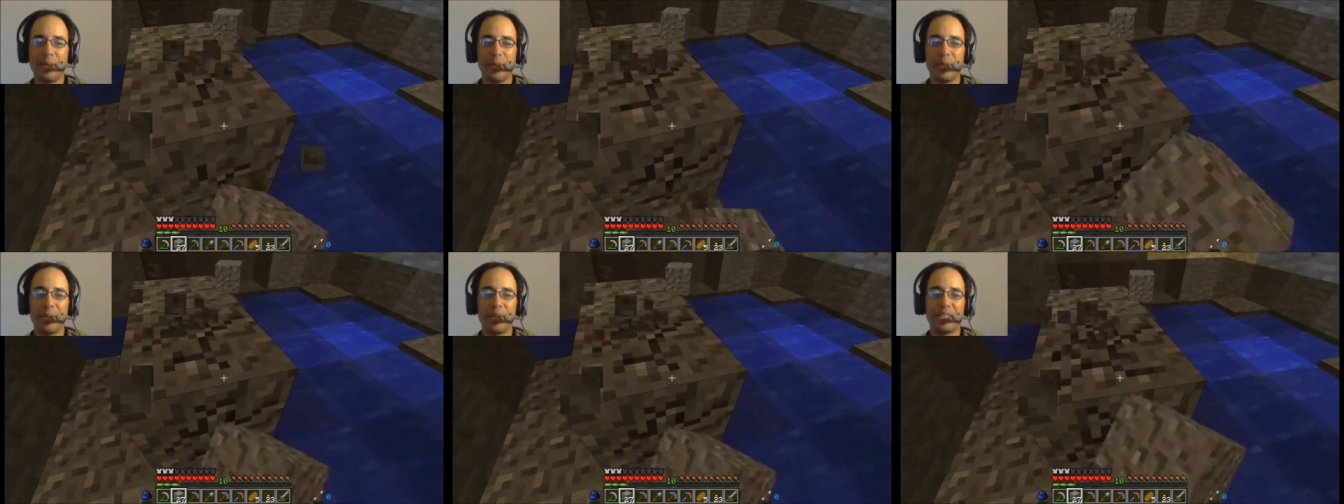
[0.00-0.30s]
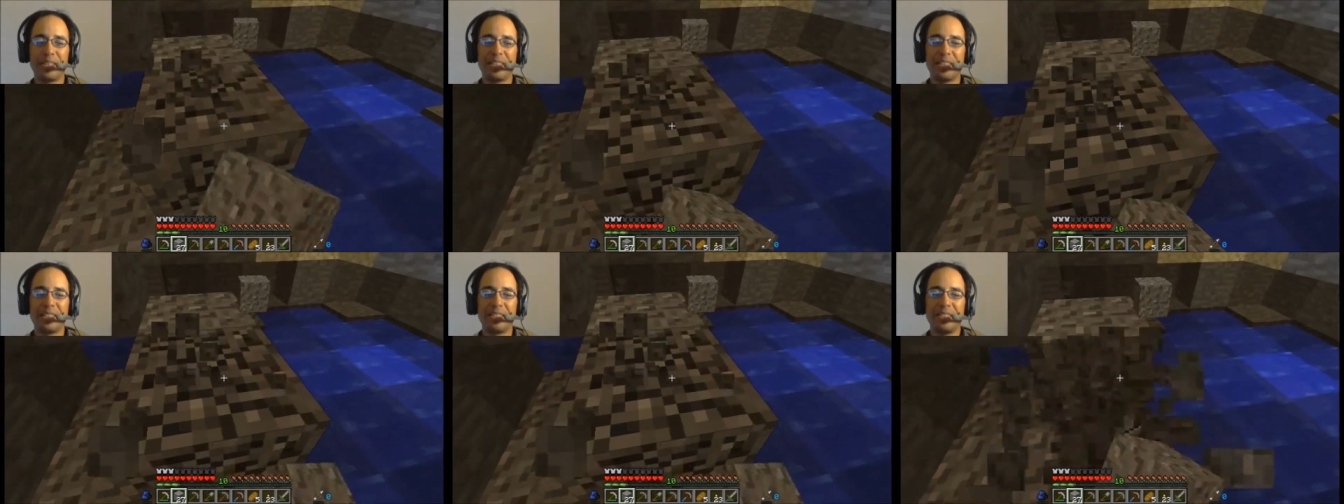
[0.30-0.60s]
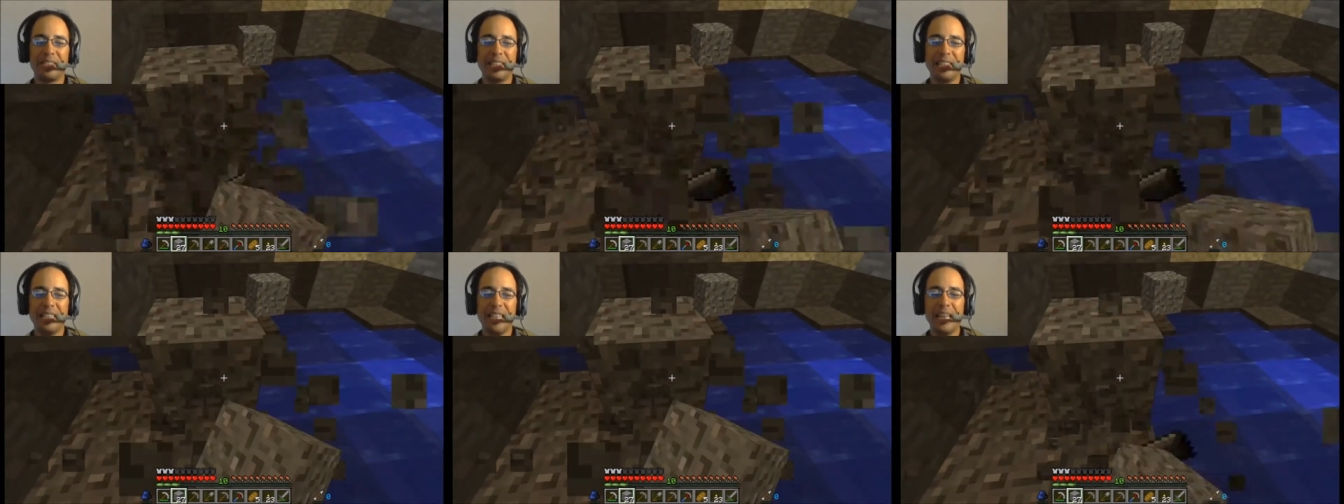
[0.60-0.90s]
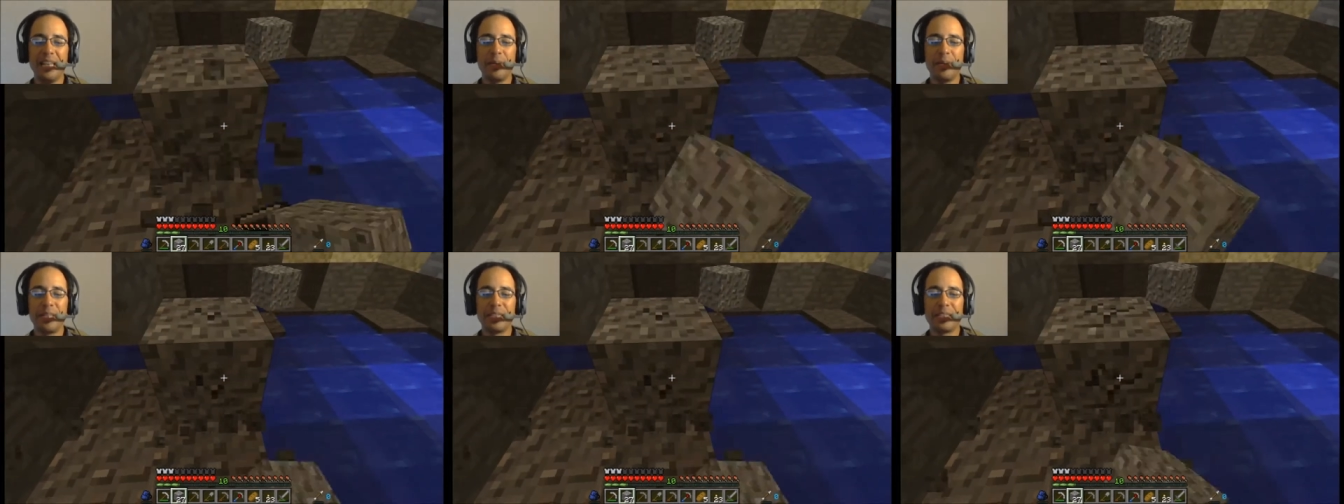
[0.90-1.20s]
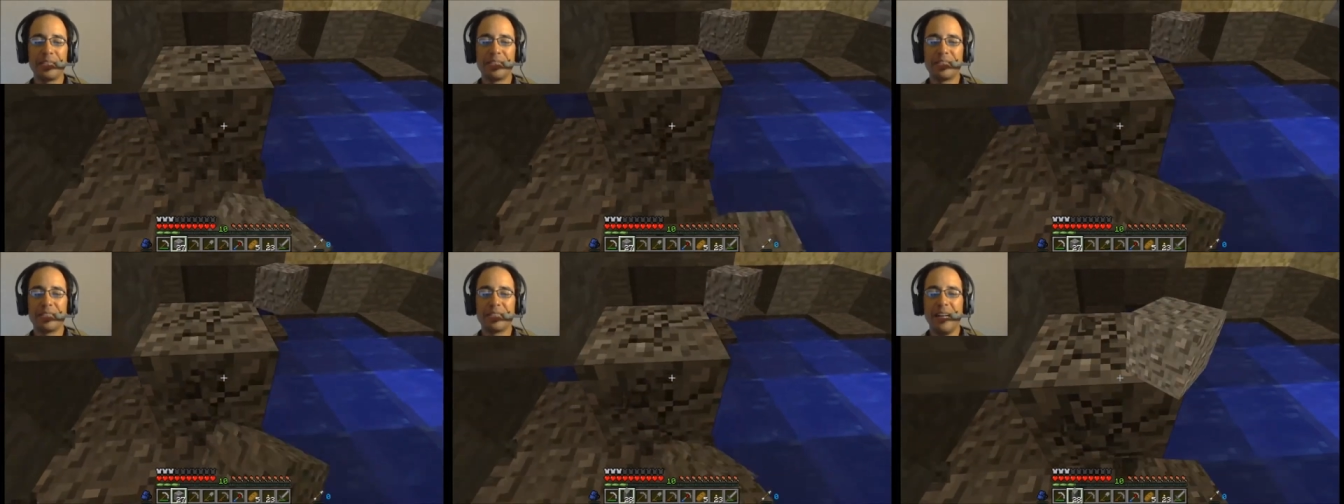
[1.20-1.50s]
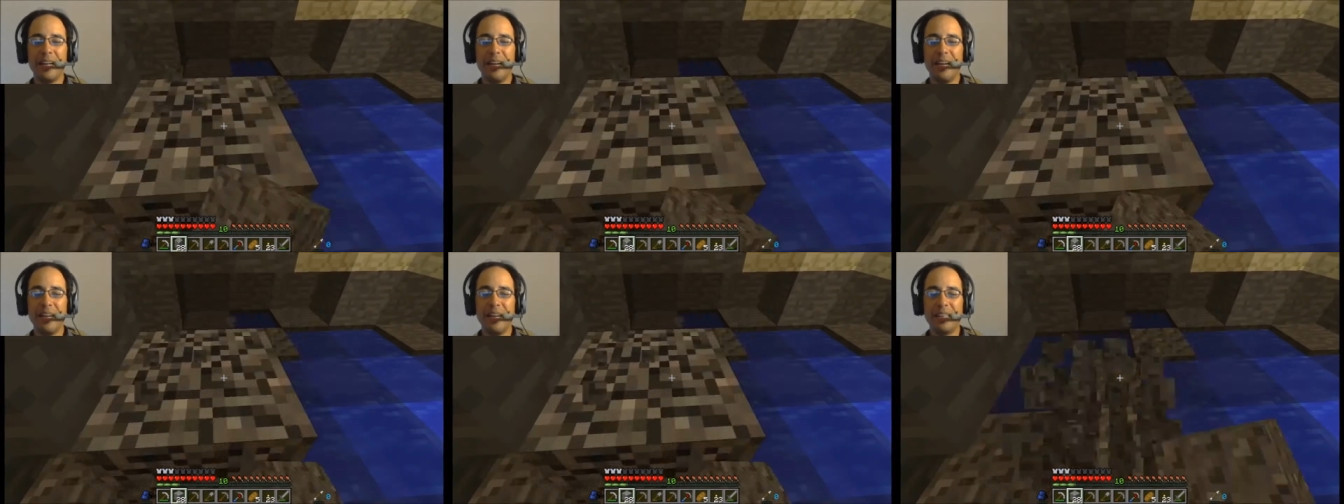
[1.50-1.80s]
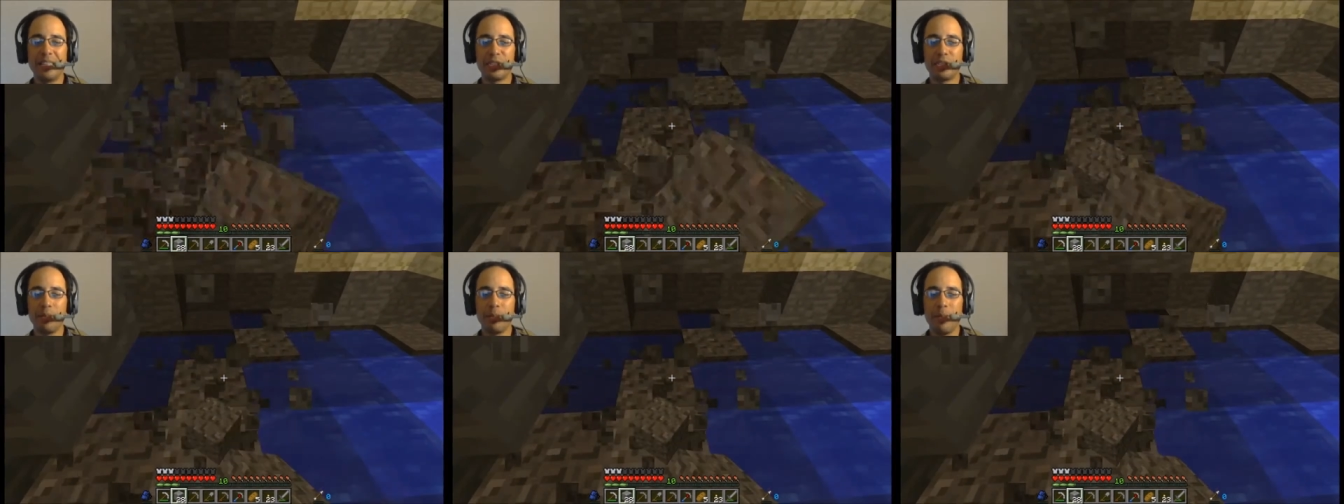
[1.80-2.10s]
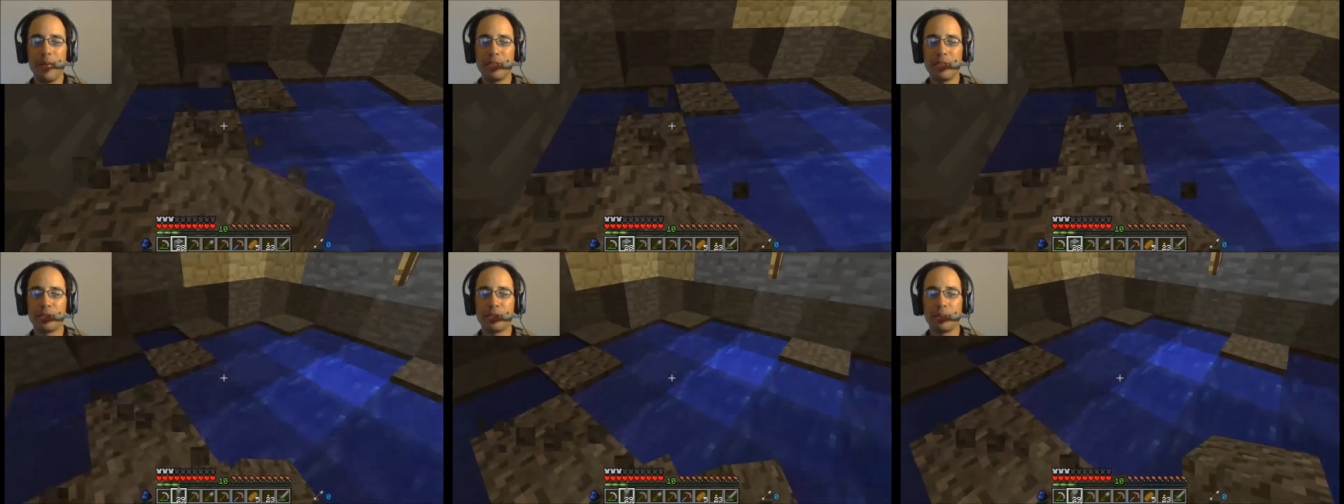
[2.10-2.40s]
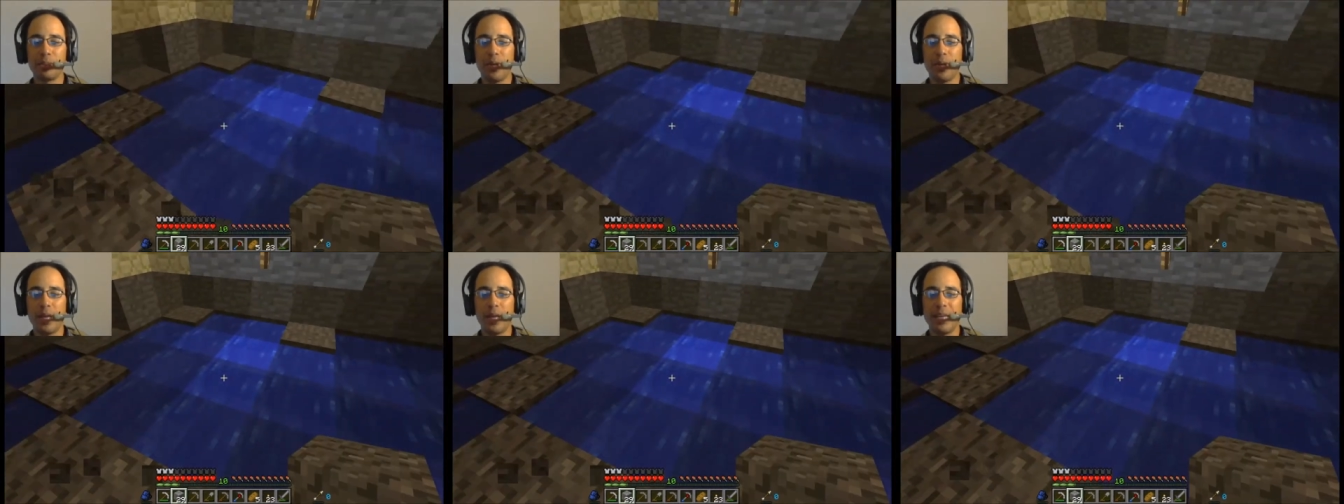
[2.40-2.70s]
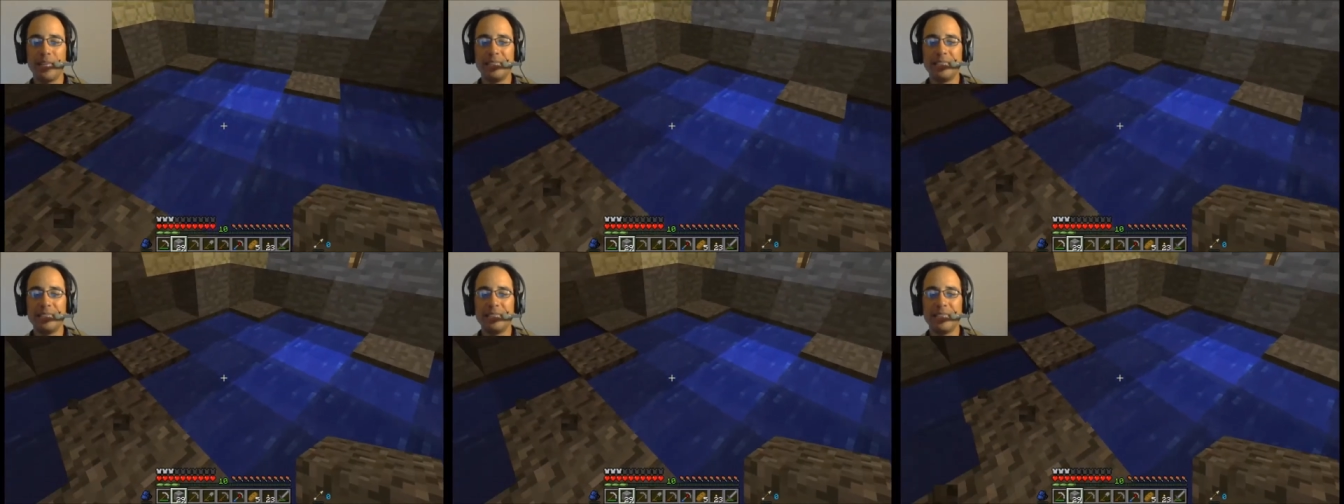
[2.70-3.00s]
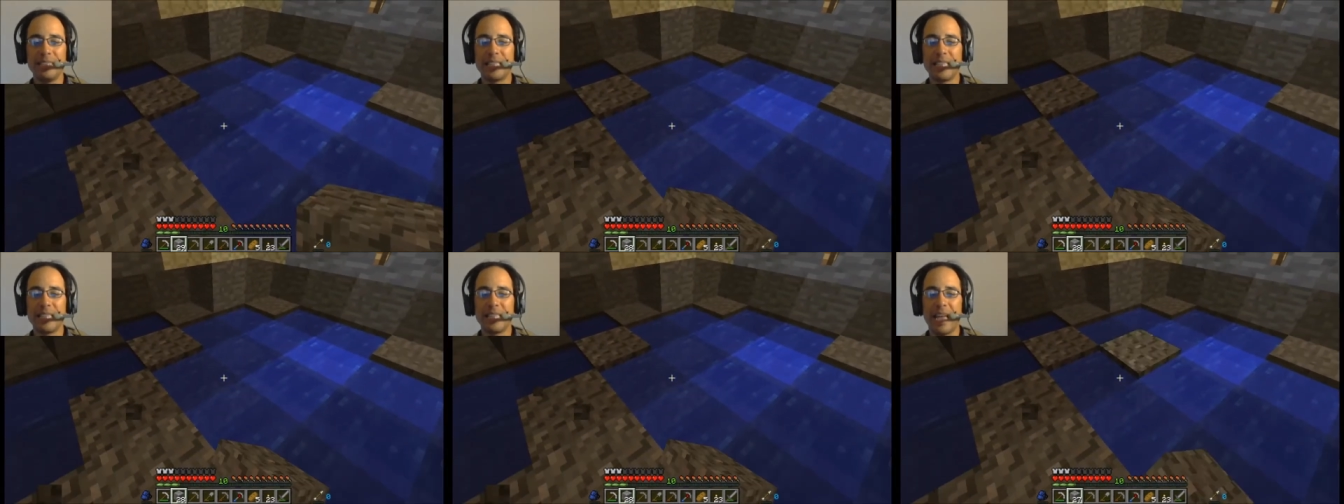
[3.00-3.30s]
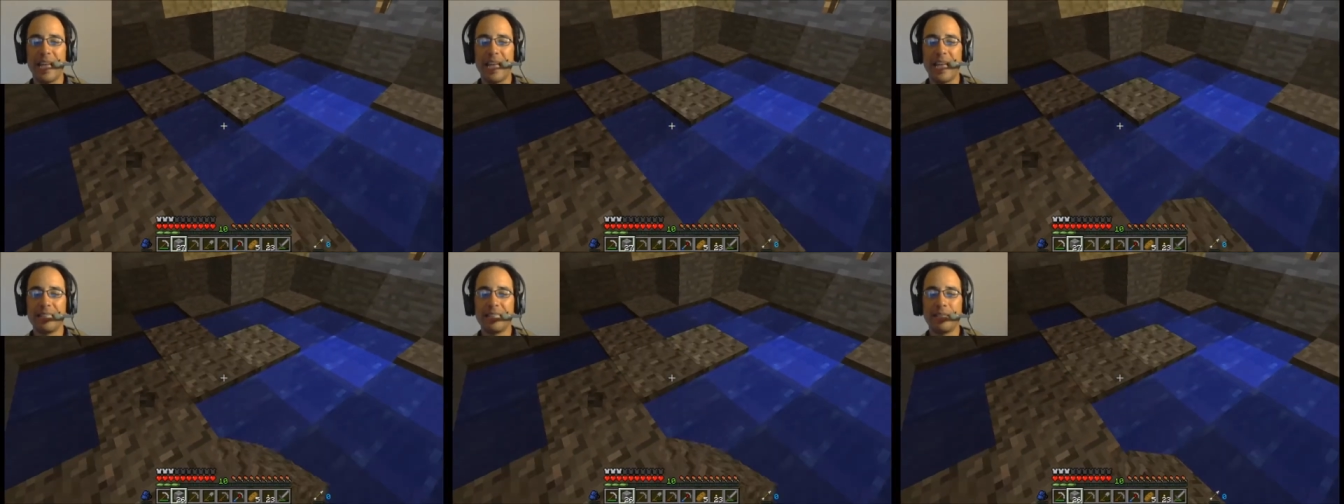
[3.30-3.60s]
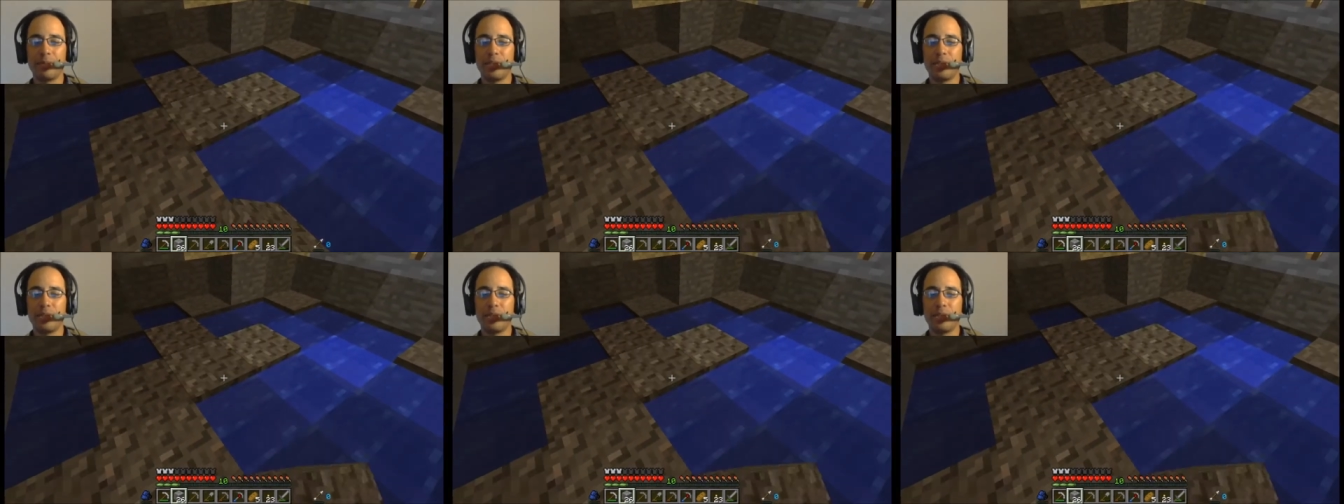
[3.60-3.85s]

That's not what I wanted to do. Anyways, uh, so my master plan is that.